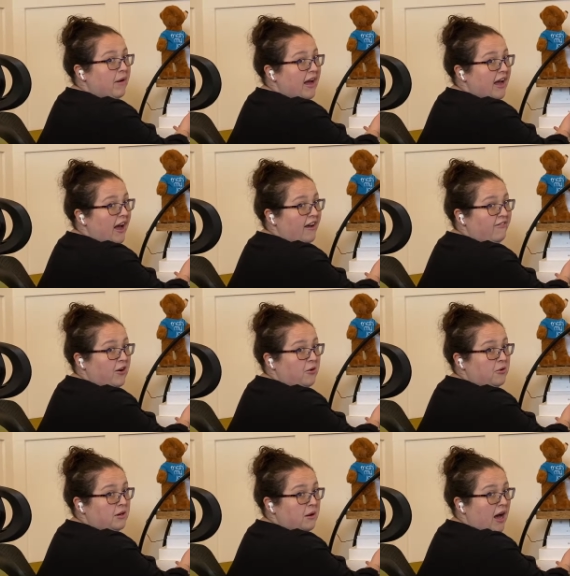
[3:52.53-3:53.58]
my
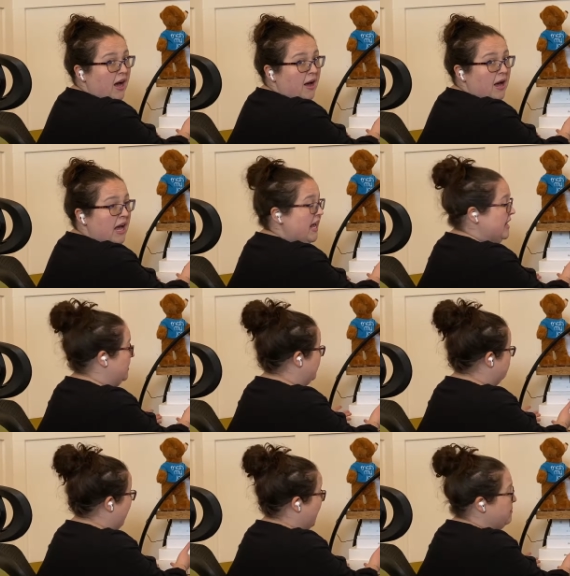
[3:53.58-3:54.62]
iPhone uh, and
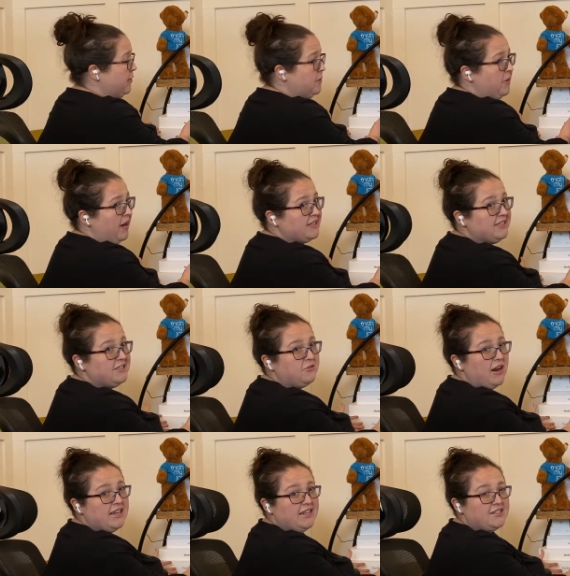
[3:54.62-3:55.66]
MacBook boxes
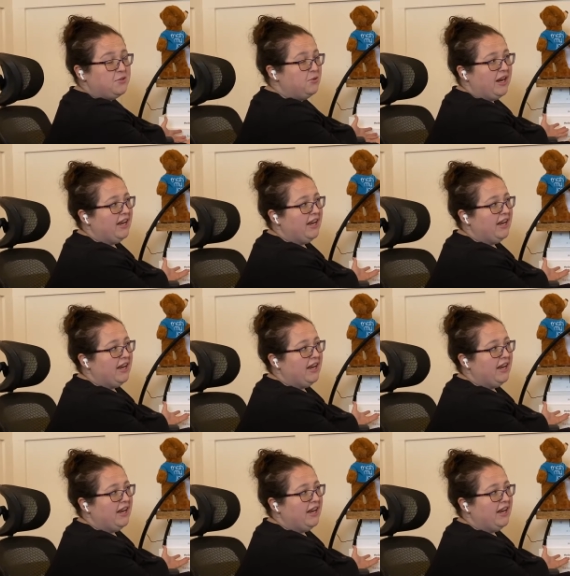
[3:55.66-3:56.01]
right next to it.